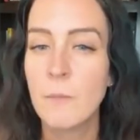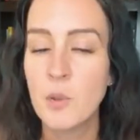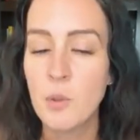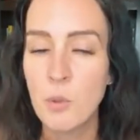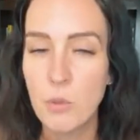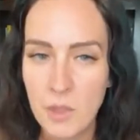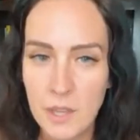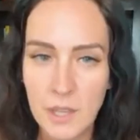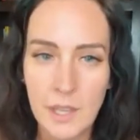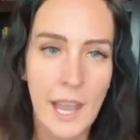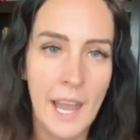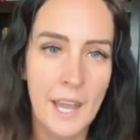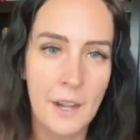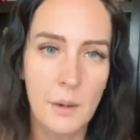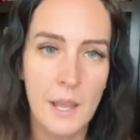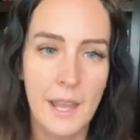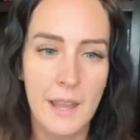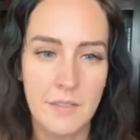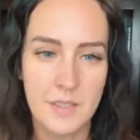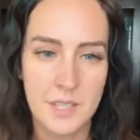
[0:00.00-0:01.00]
you think, I
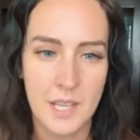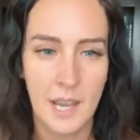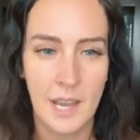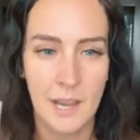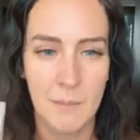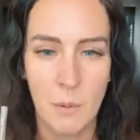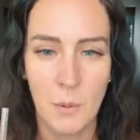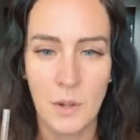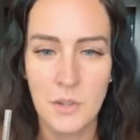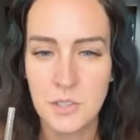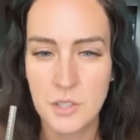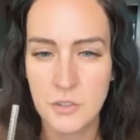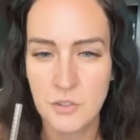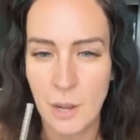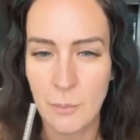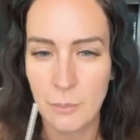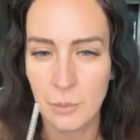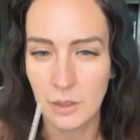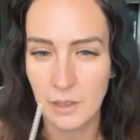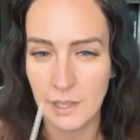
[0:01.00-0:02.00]
don't have time, I want you to
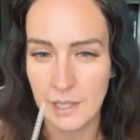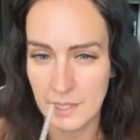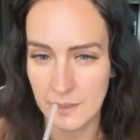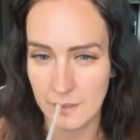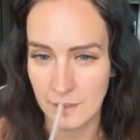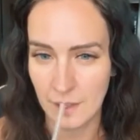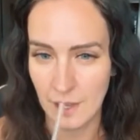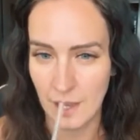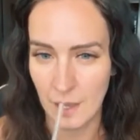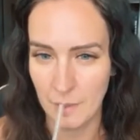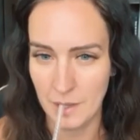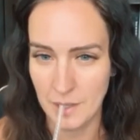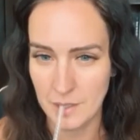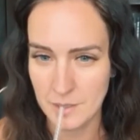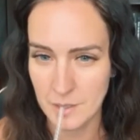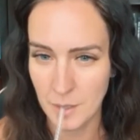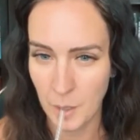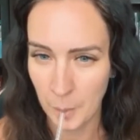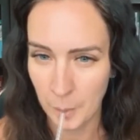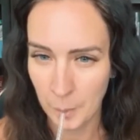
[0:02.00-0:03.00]
drop relate in the
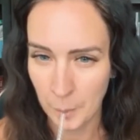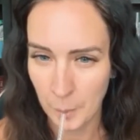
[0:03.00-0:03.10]
comments.